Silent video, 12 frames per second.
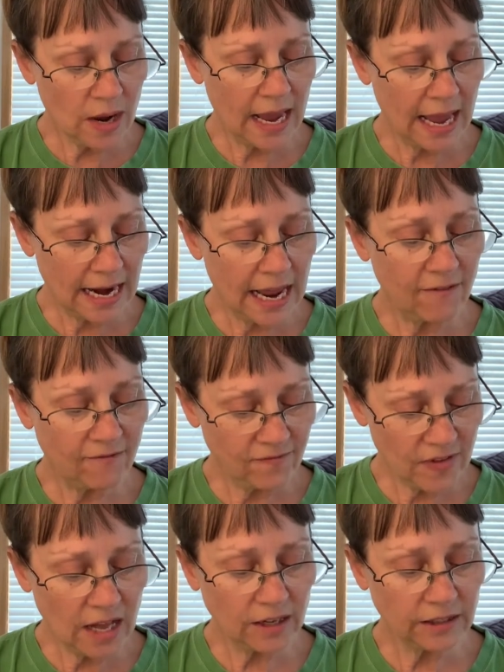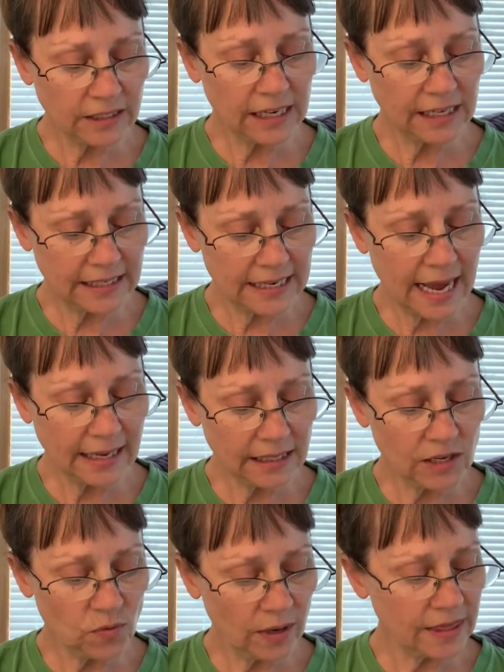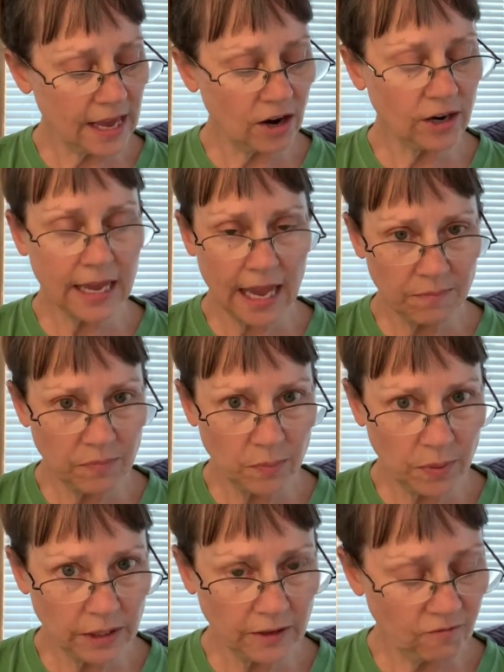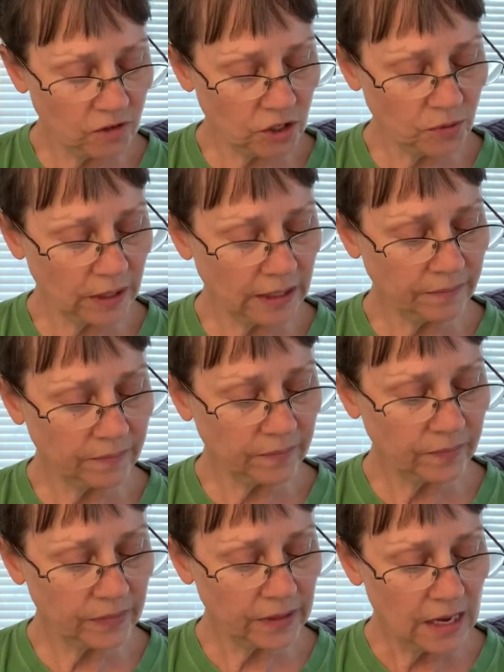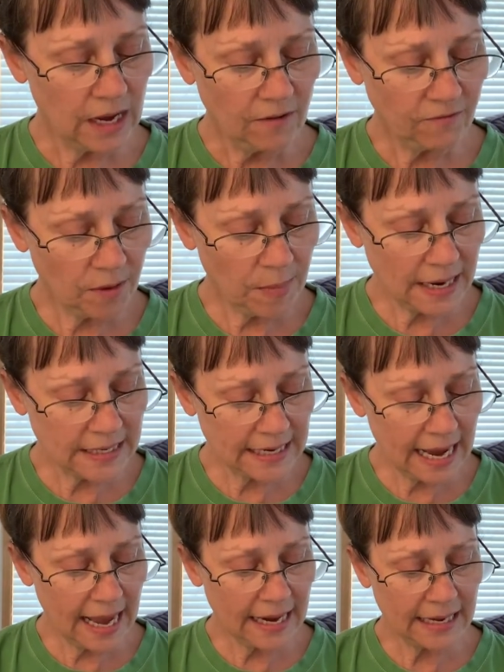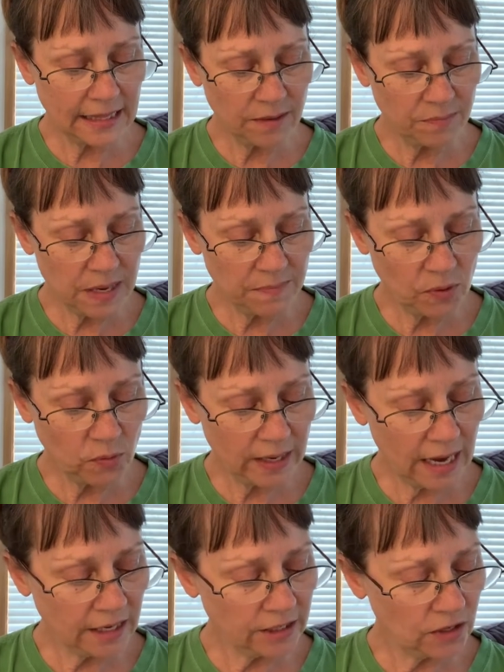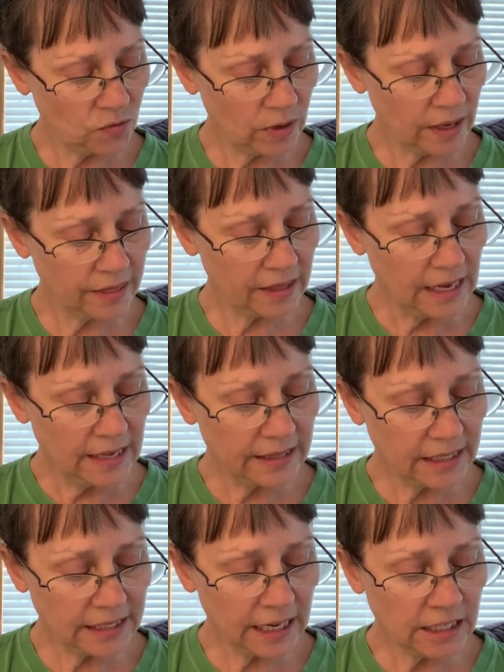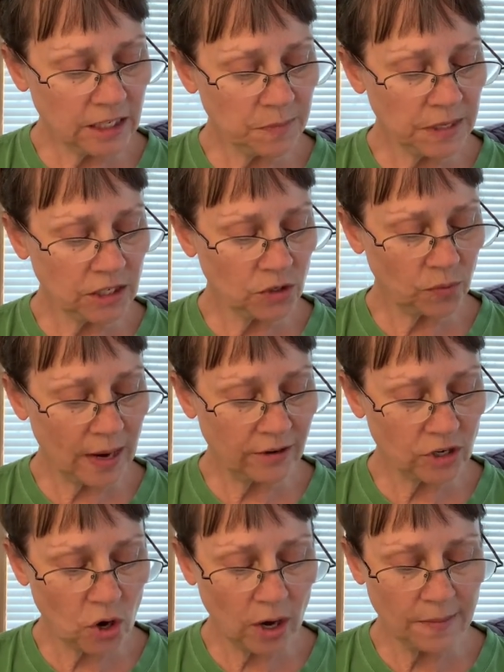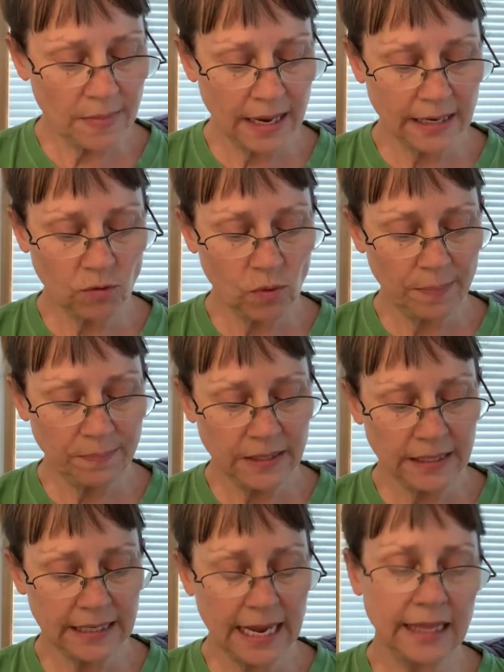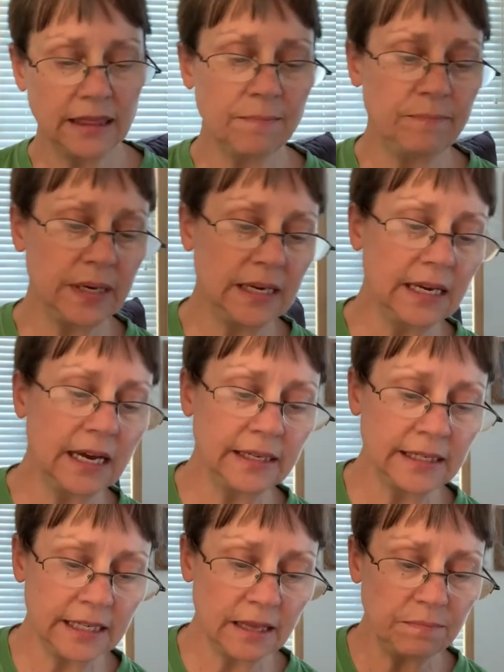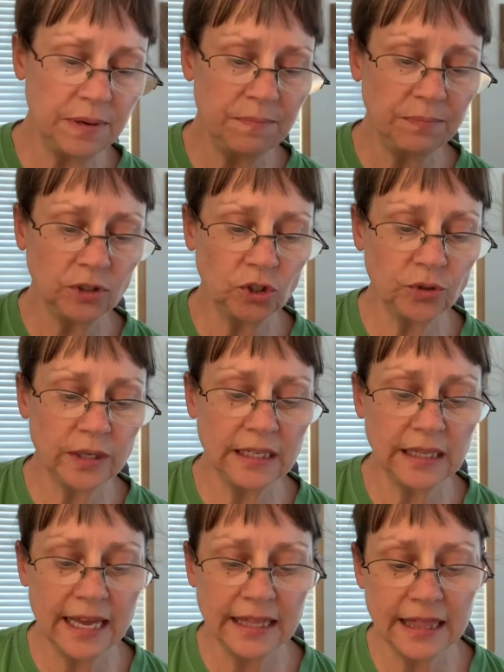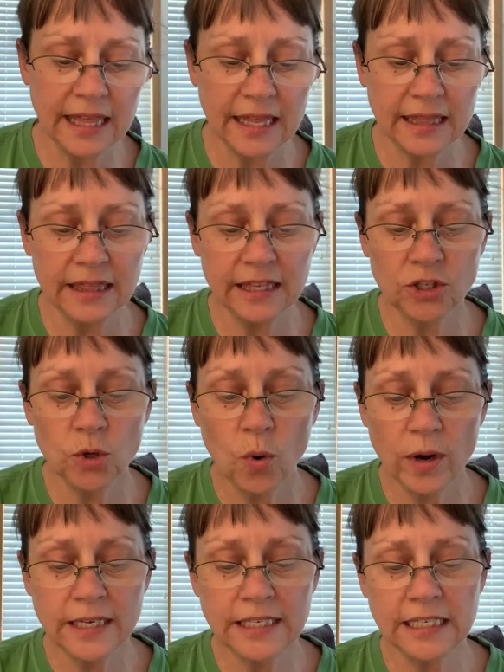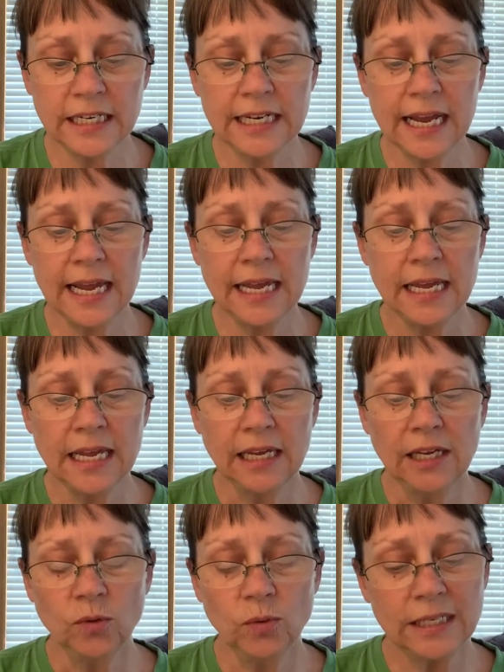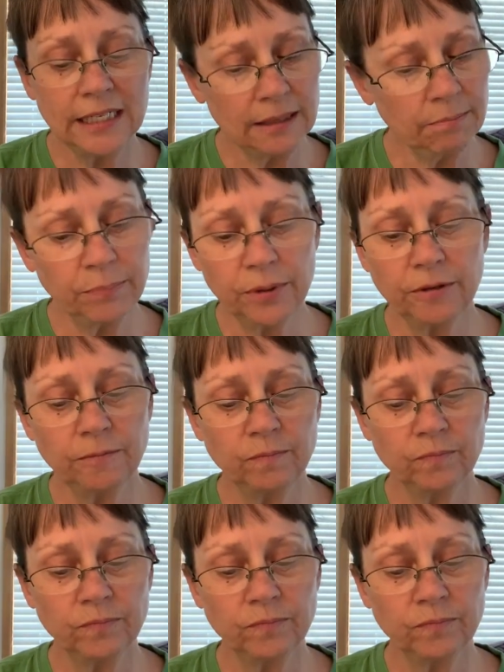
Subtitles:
and have felt exactly what they are capable of doing. For my dad and the people we hunted with, the sentiment around automatic weapons and the big guns that people treat like the toys today was simple.